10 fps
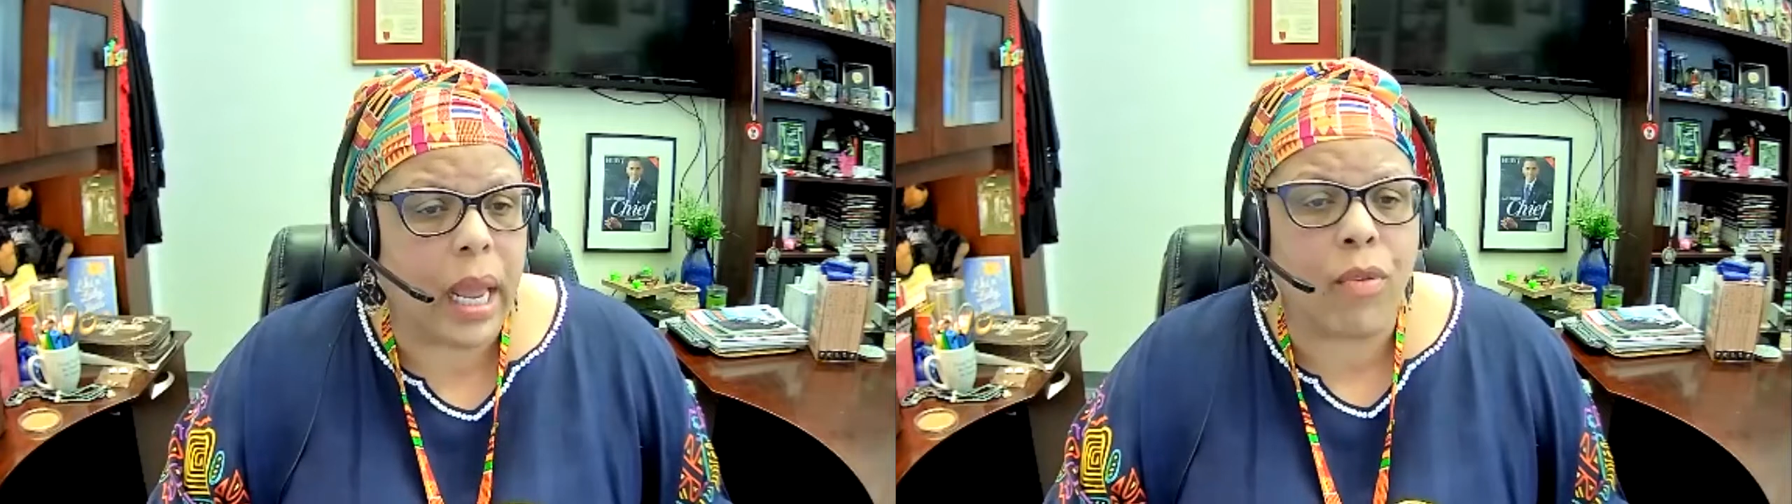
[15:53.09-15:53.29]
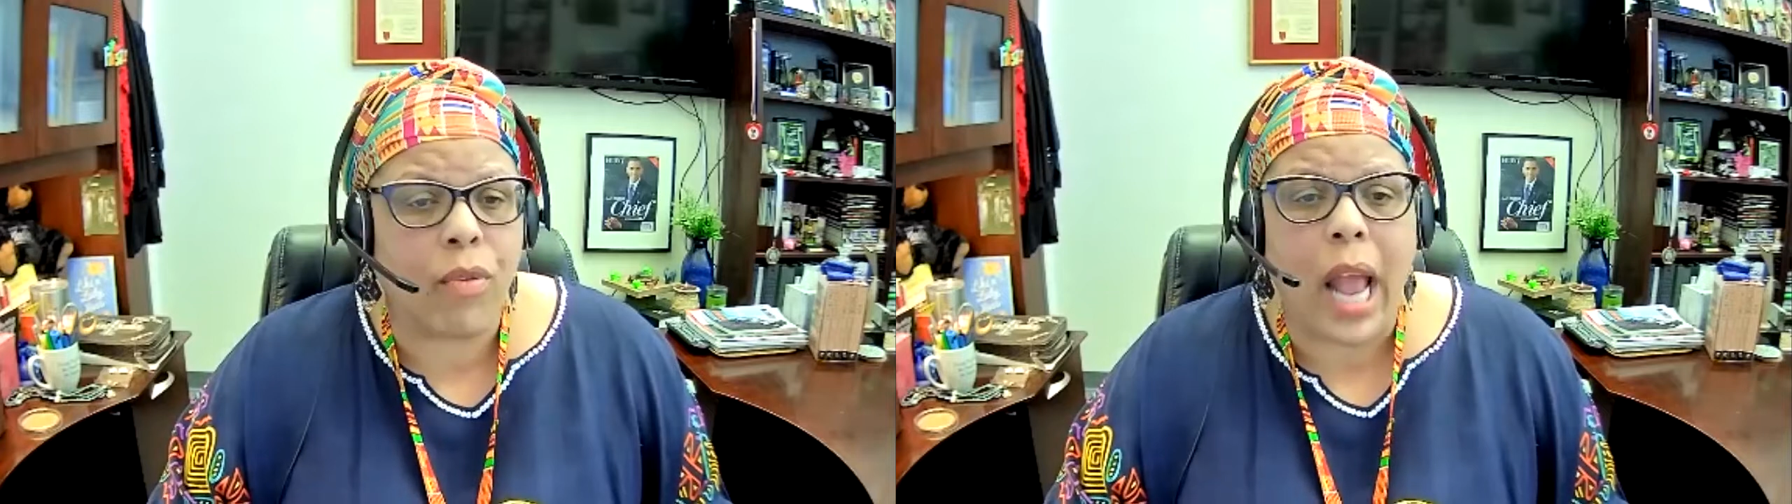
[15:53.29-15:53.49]

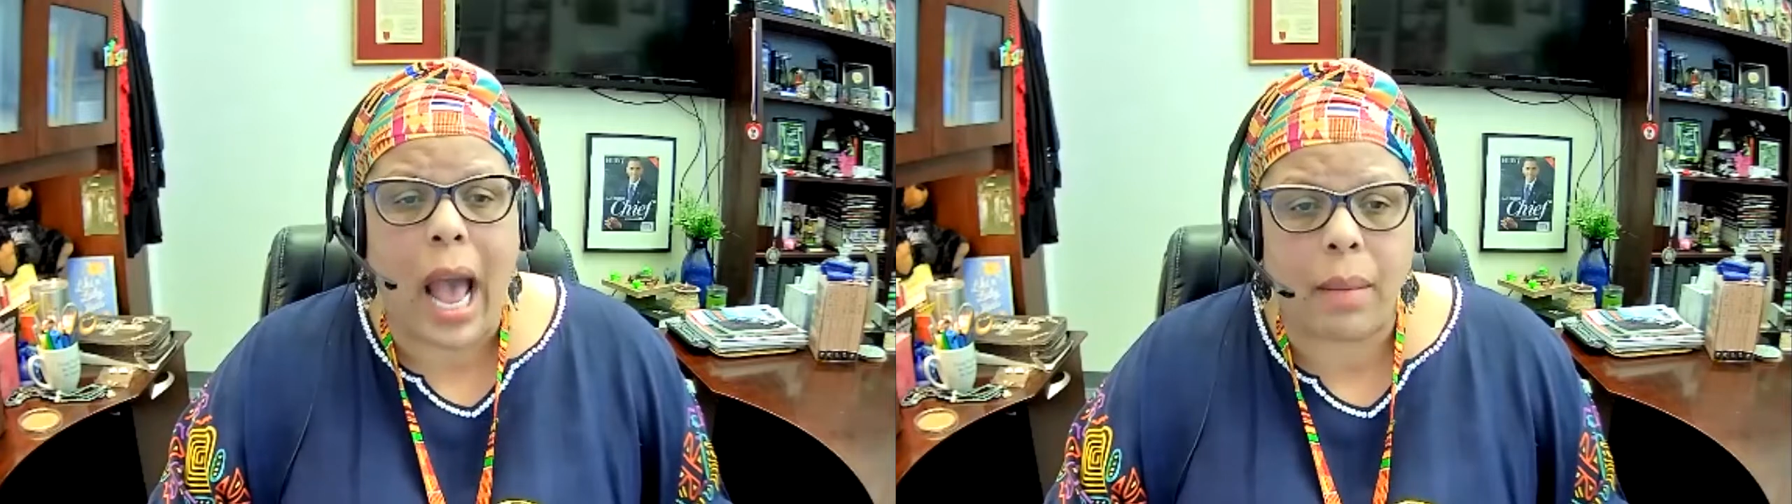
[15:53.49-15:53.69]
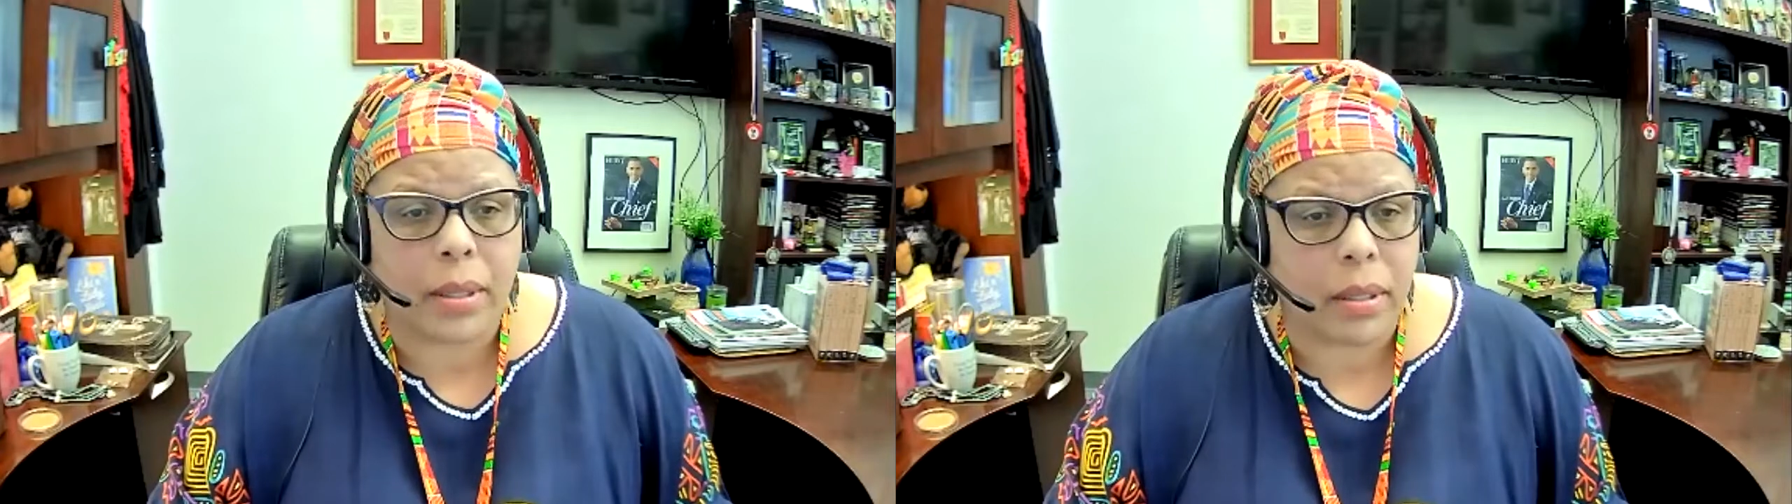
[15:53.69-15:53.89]
every
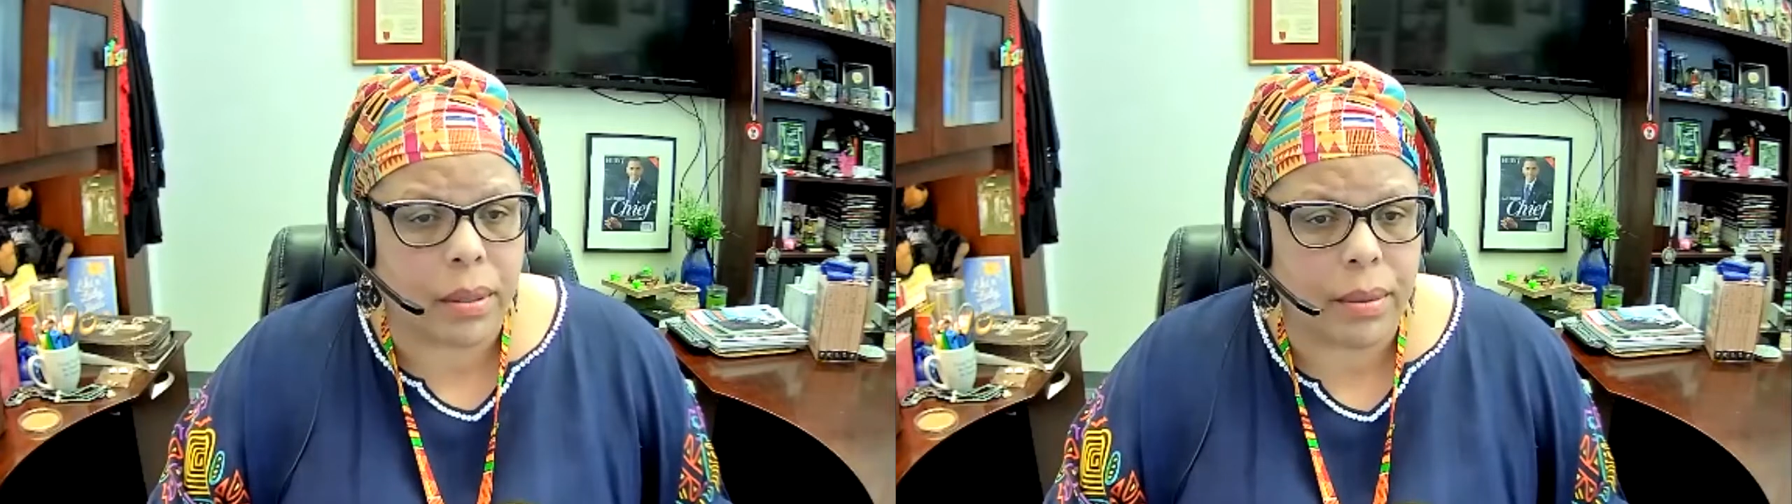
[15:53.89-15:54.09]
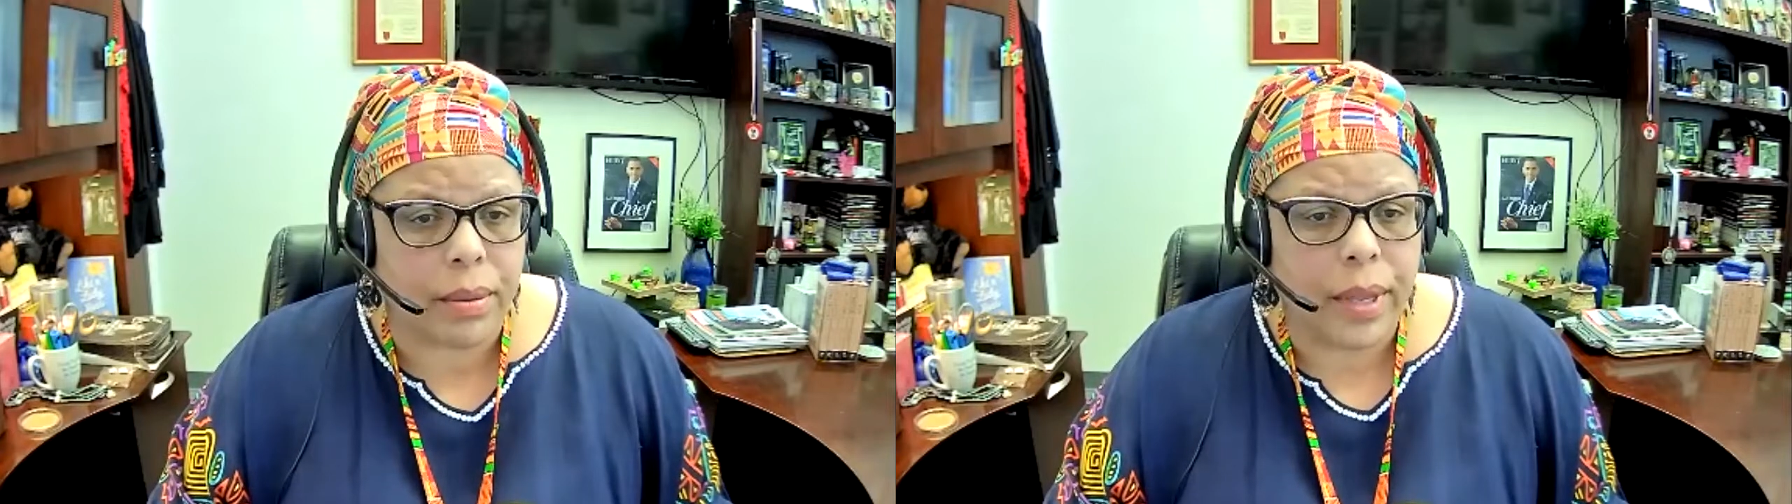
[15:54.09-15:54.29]

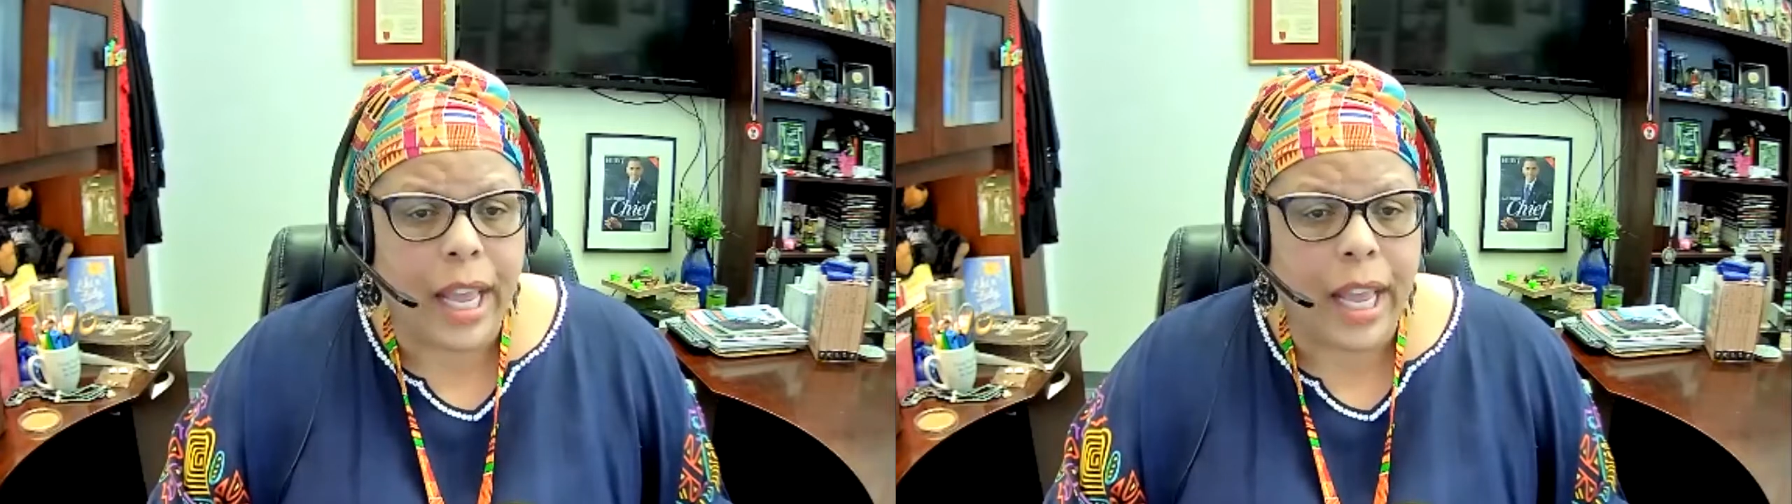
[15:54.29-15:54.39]
obstacle,